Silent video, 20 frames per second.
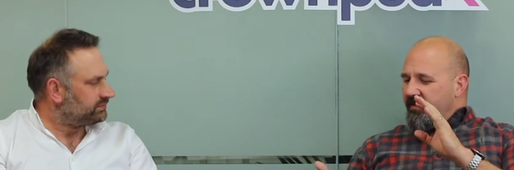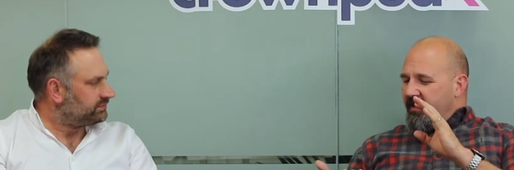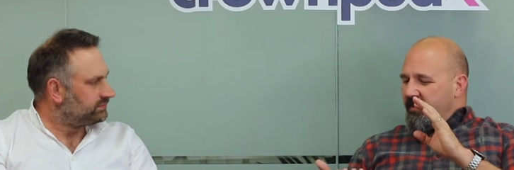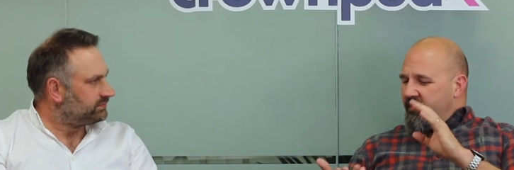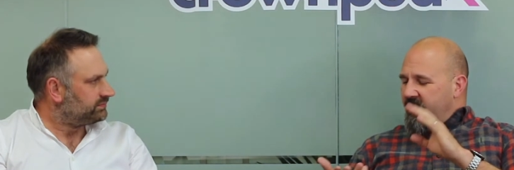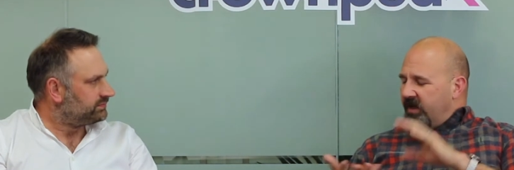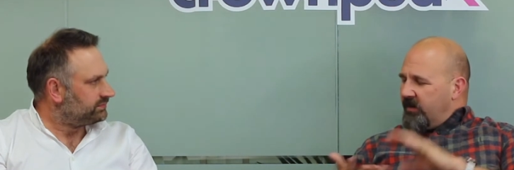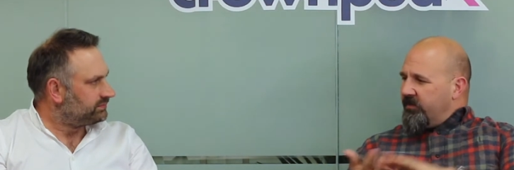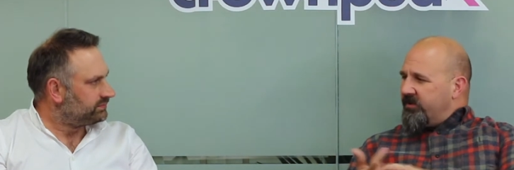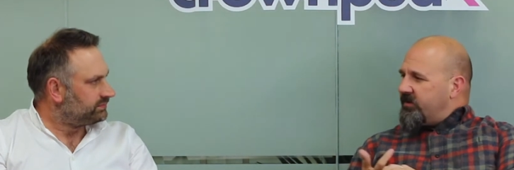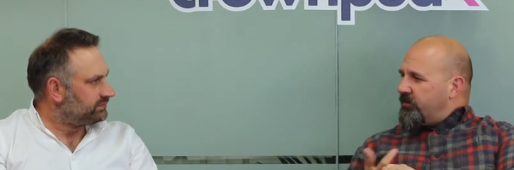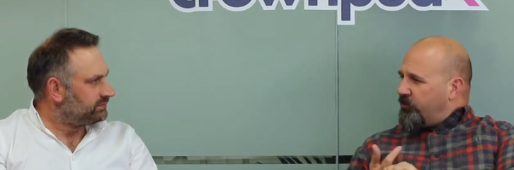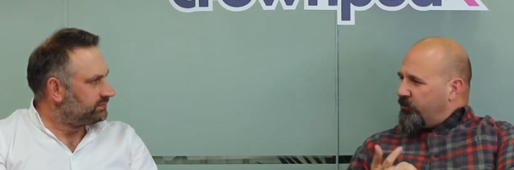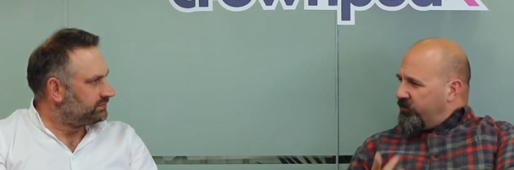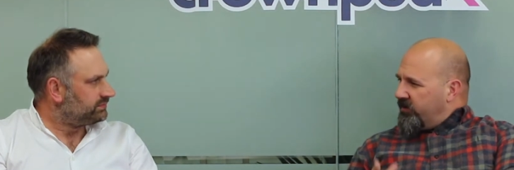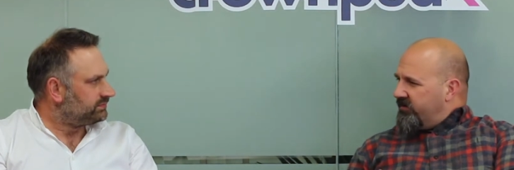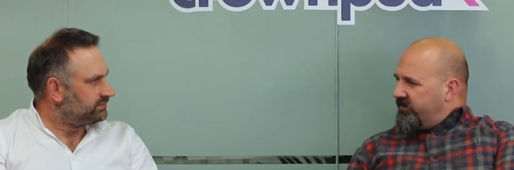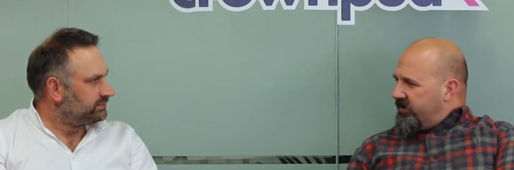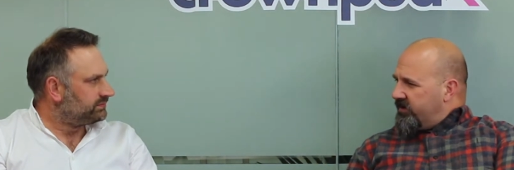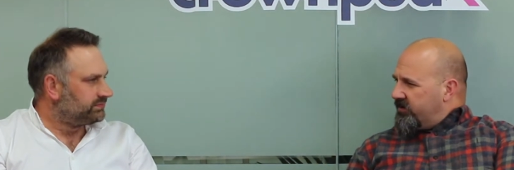Speaker 1: they'd be able to
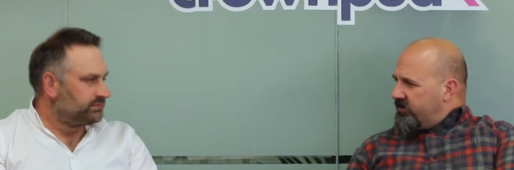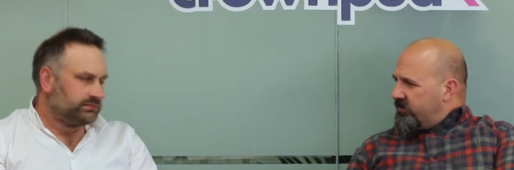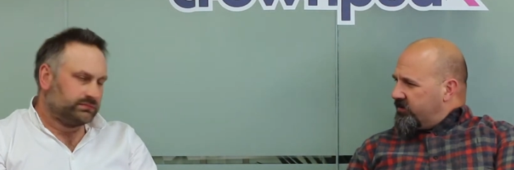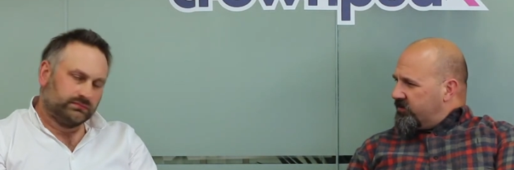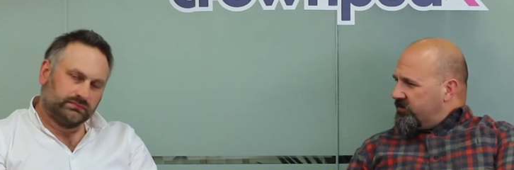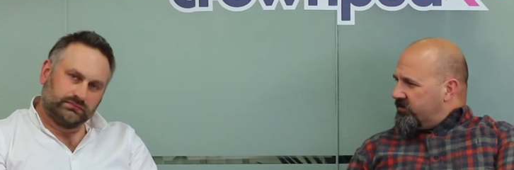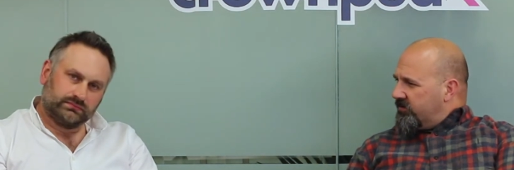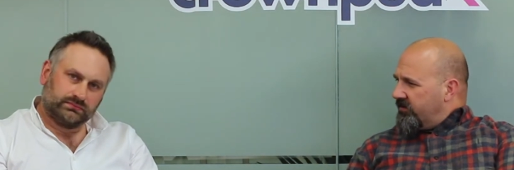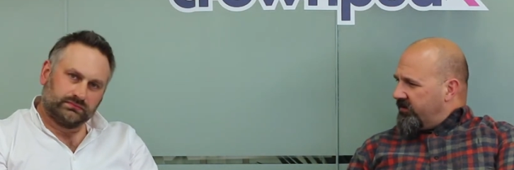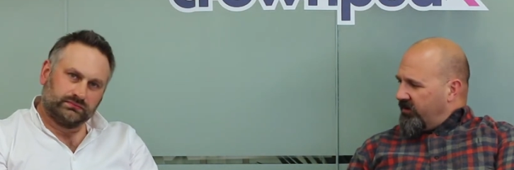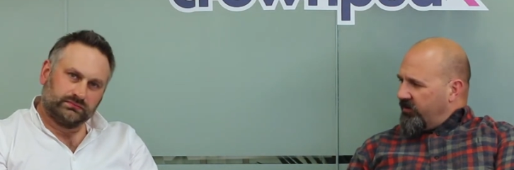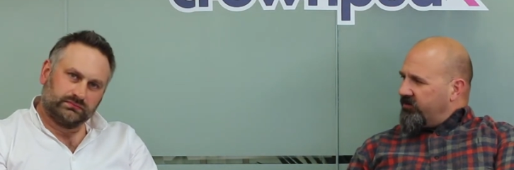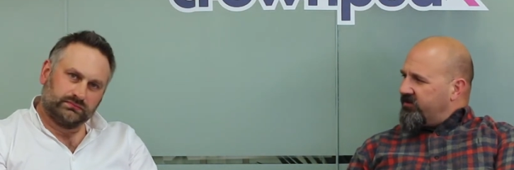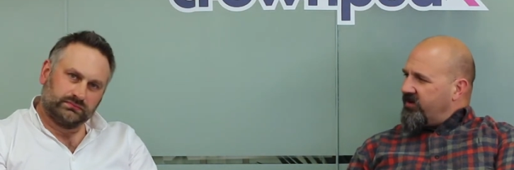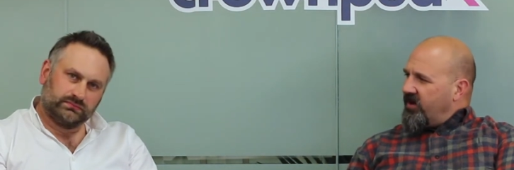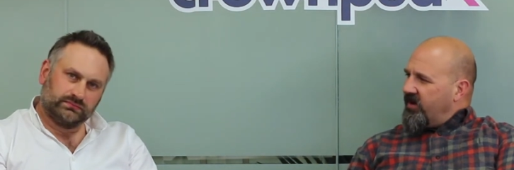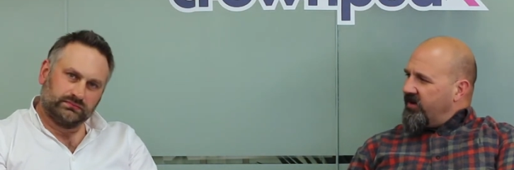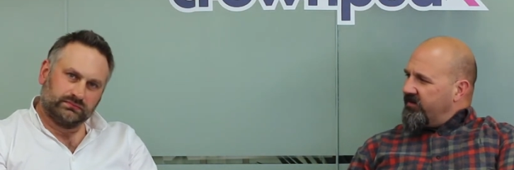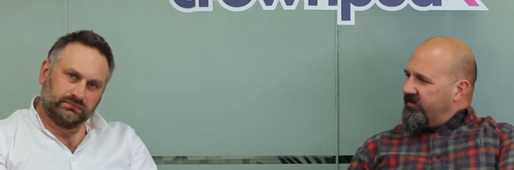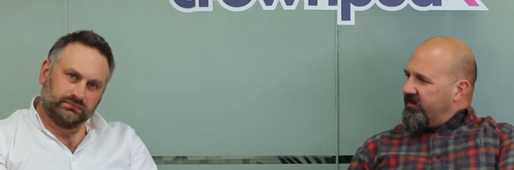preview those
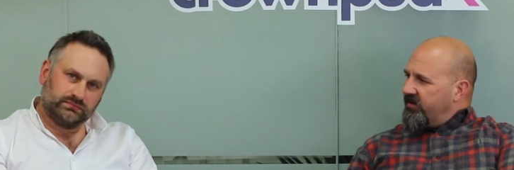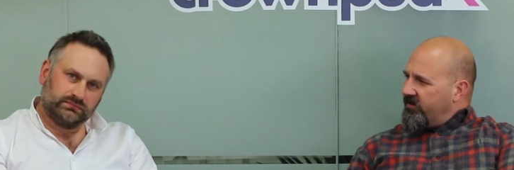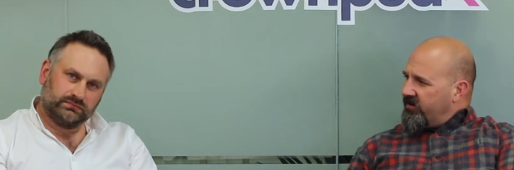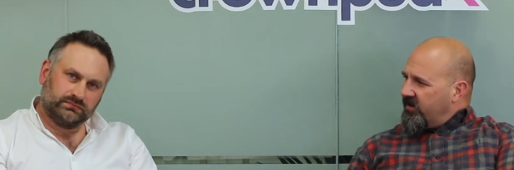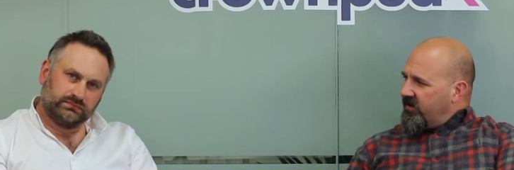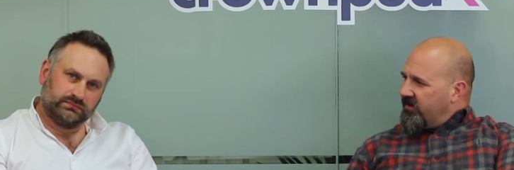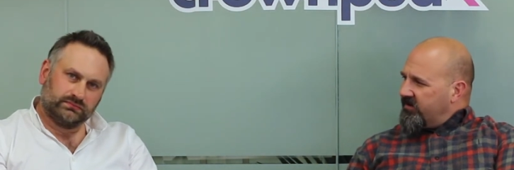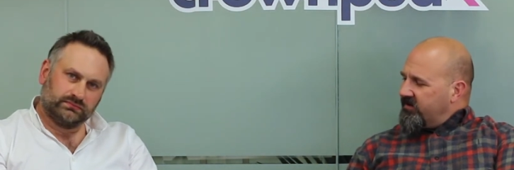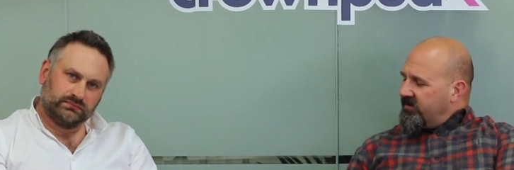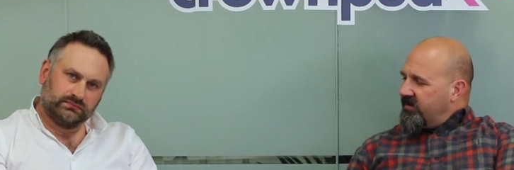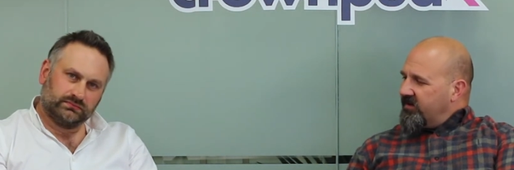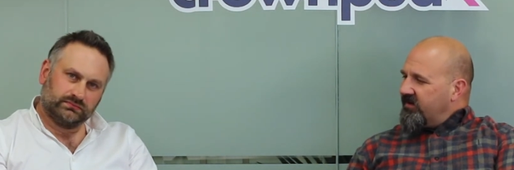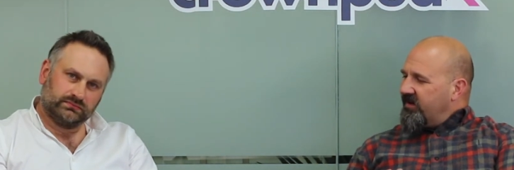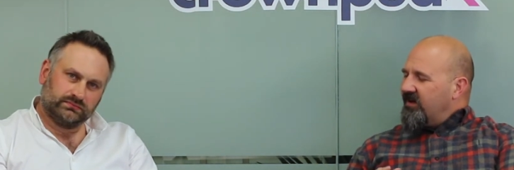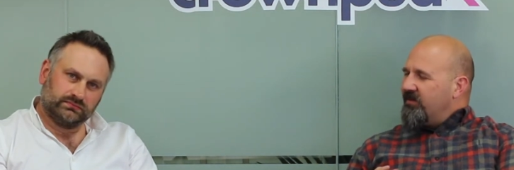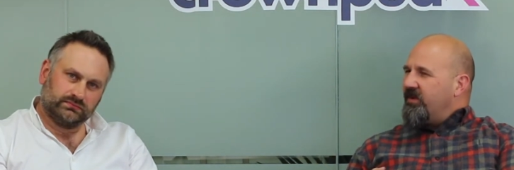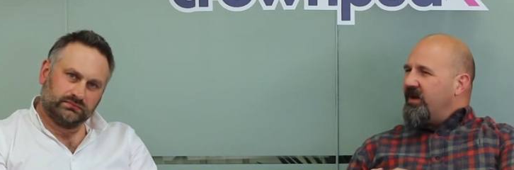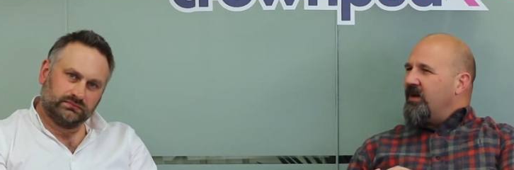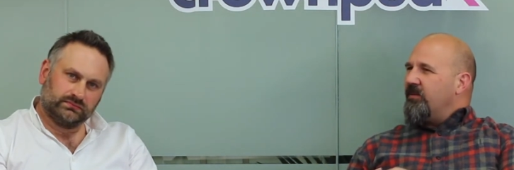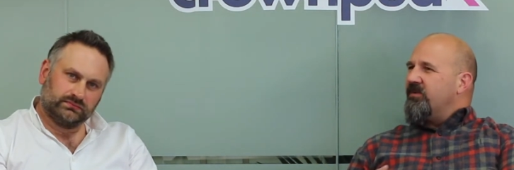con their content.
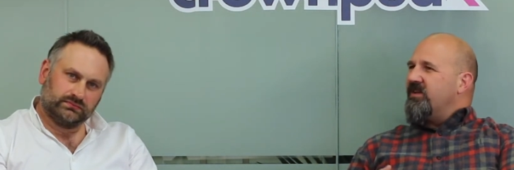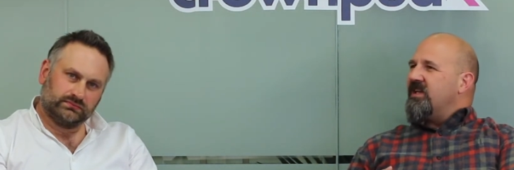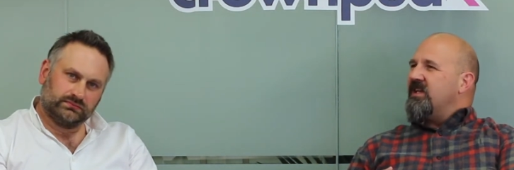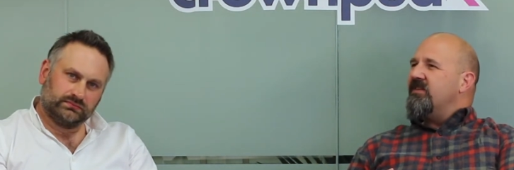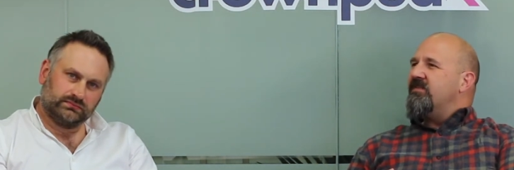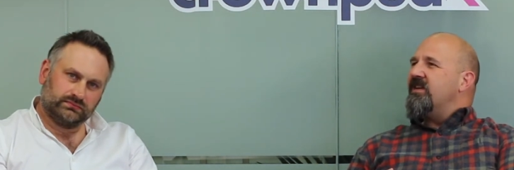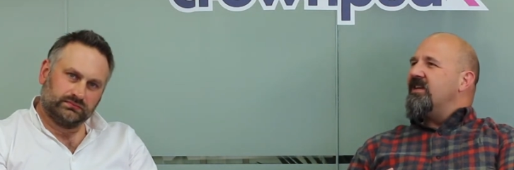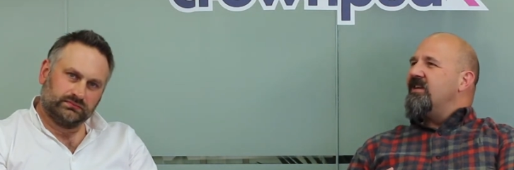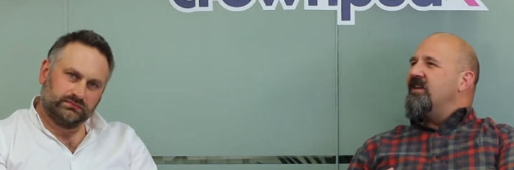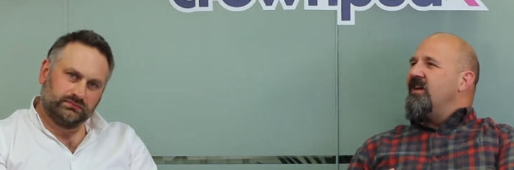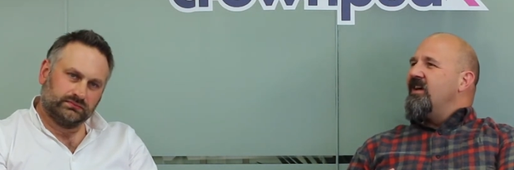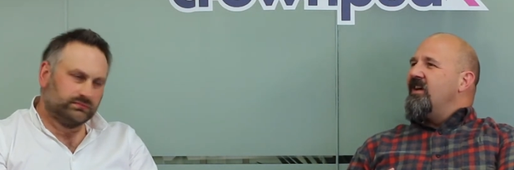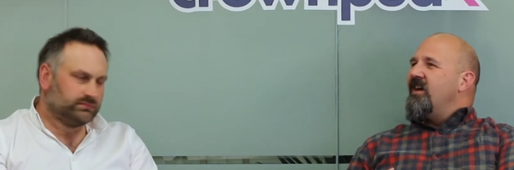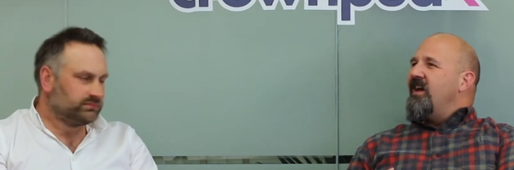They'd be able to even